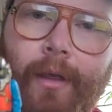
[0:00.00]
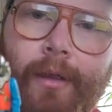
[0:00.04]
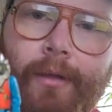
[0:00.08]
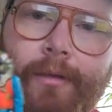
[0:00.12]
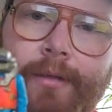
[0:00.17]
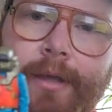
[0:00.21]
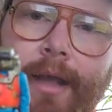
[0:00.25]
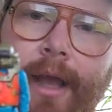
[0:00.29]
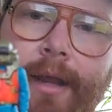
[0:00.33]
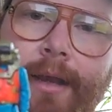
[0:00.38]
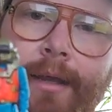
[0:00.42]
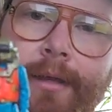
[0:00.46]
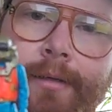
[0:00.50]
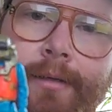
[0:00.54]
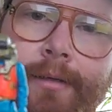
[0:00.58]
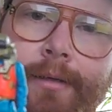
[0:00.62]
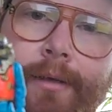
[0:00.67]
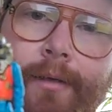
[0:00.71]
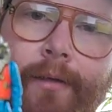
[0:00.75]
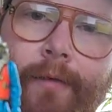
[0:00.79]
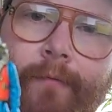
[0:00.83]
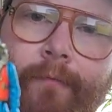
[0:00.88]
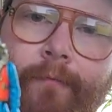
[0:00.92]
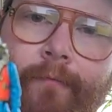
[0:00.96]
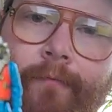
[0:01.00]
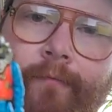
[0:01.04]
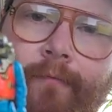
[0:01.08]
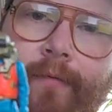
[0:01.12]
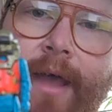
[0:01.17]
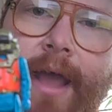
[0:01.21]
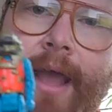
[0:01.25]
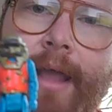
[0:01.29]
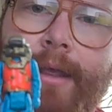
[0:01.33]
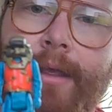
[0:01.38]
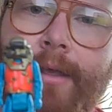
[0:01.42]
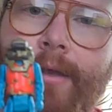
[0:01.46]
he's got his
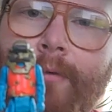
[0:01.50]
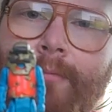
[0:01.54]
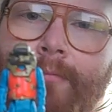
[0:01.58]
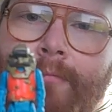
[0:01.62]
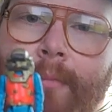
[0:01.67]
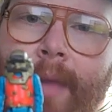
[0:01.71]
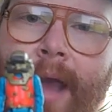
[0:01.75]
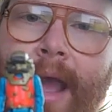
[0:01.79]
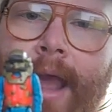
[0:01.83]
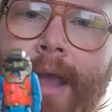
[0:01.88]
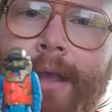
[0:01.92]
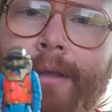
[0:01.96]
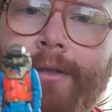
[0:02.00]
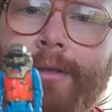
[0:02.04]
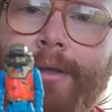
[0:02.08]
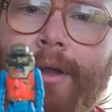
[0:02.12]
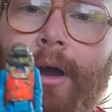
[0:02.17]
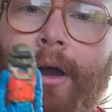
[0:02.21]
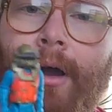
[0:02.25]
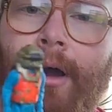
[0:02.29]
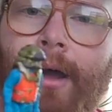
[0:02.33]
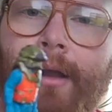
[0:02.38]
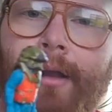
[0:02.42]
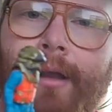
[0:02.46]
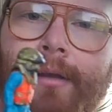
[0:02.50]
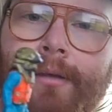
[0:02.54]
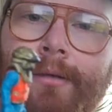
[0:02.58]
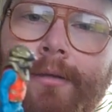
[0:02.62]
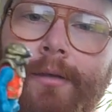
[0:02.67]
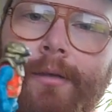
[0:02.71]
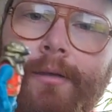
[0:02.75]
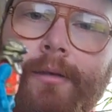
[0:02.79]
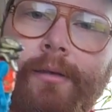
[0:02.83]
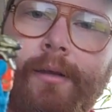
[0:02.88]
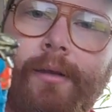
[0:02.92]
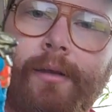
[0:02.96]
vacuum mask on,
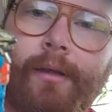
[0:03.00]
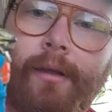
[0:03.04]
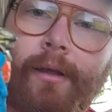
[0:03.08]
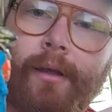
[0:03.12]
as